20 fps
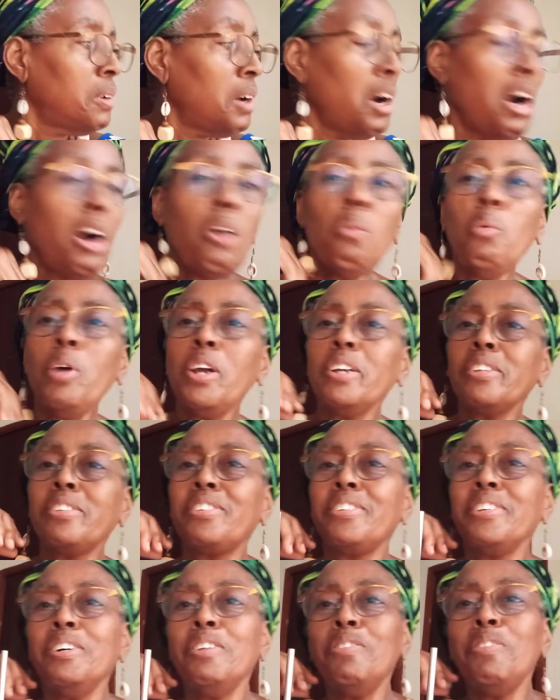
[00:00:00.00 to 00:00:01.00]
I wear
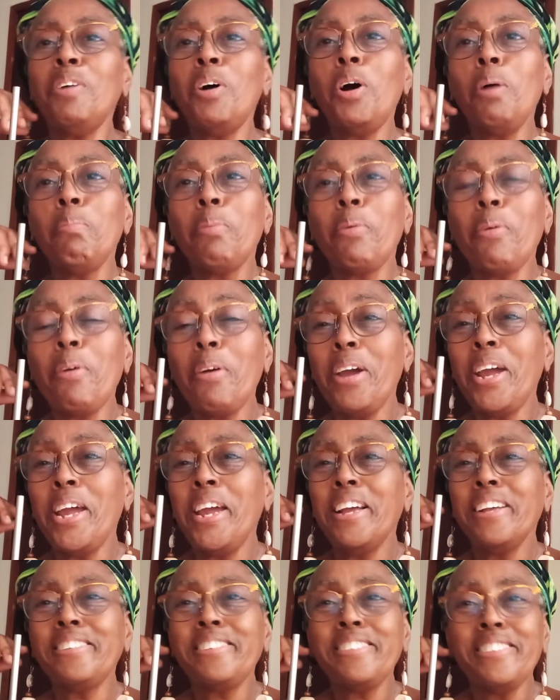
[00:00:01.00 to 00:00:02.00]
silver or
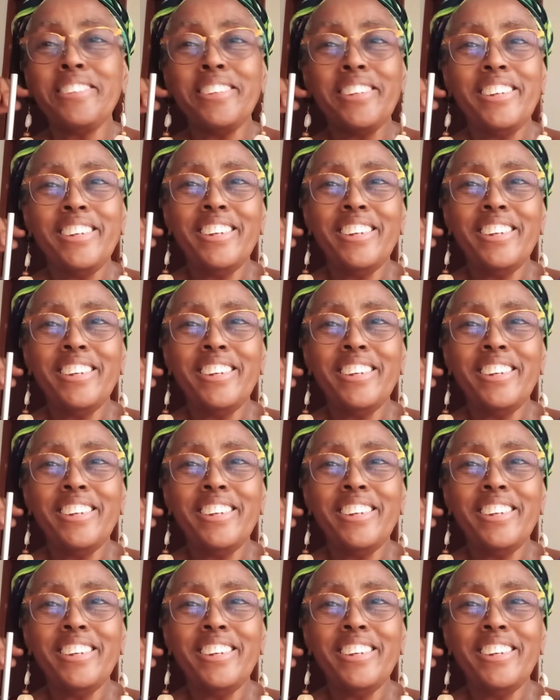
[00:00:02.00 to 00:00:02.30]
brass.